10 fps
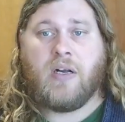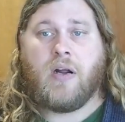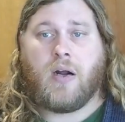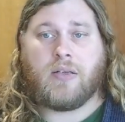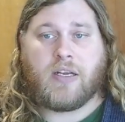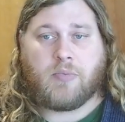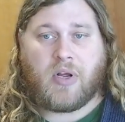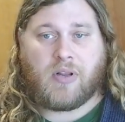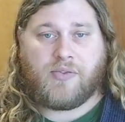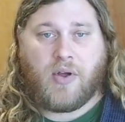Our leader
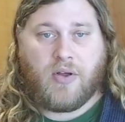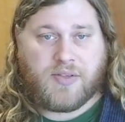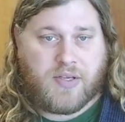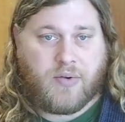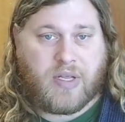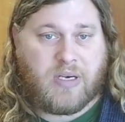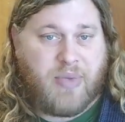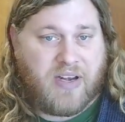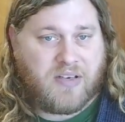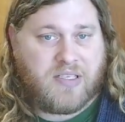models also get a
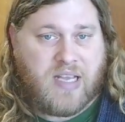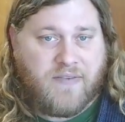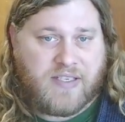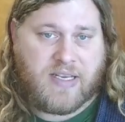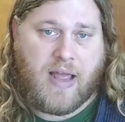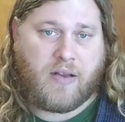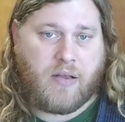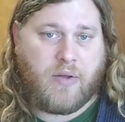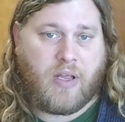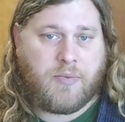better save stat,
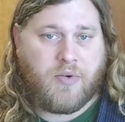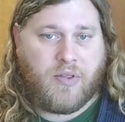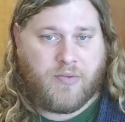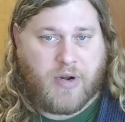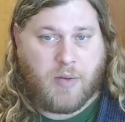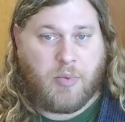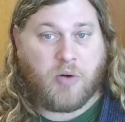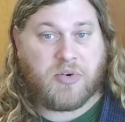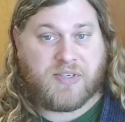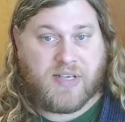going up to a 3-up
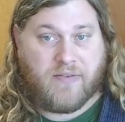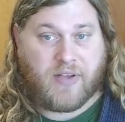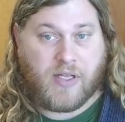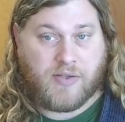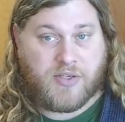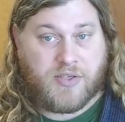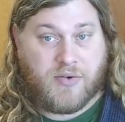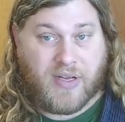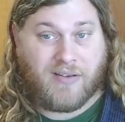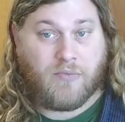armor save against
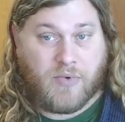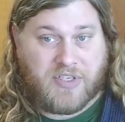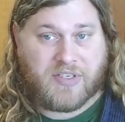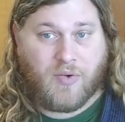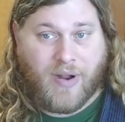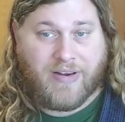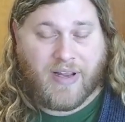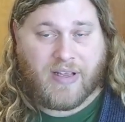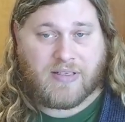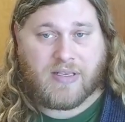shooting, which is quite
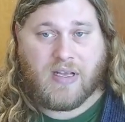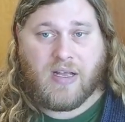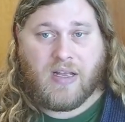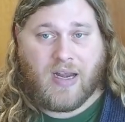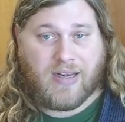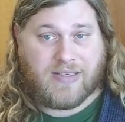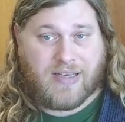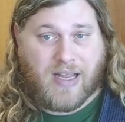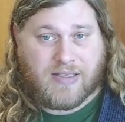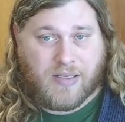nice and is
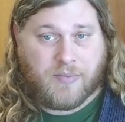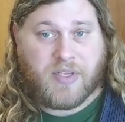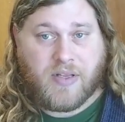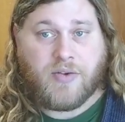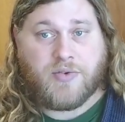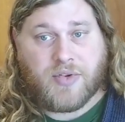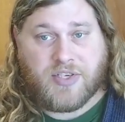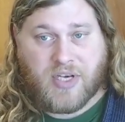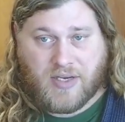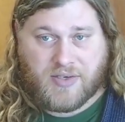not something that usually
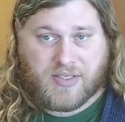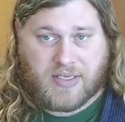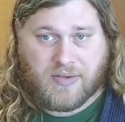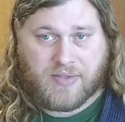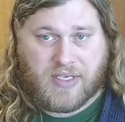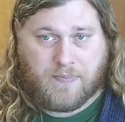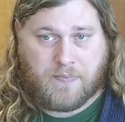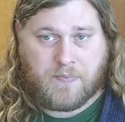changes in kill team.